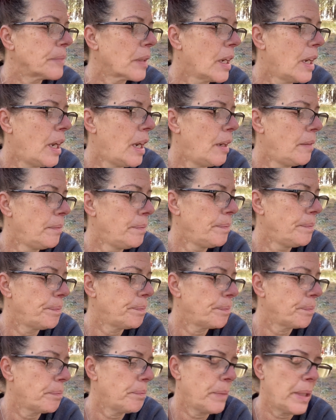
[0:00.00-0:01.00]
um,
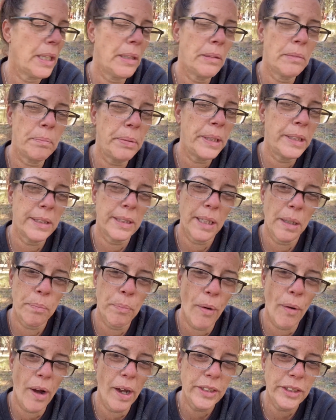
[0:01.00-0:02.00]
please keep
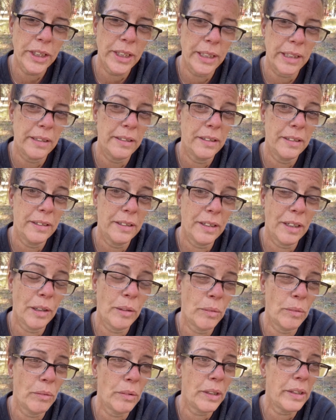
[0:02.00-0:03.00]
watching. You
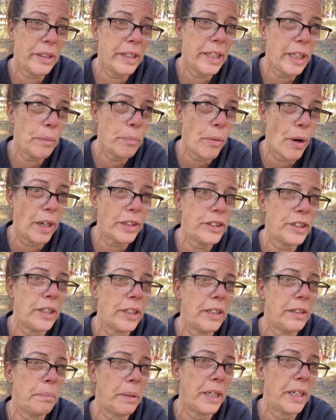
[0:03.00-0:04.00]
know, really keep
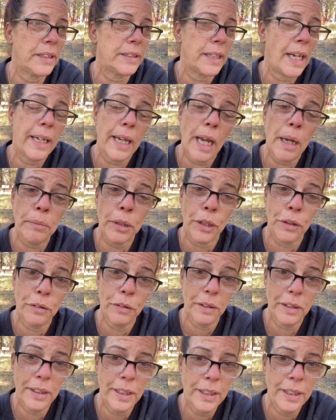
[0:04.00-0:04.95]
watching because I am you.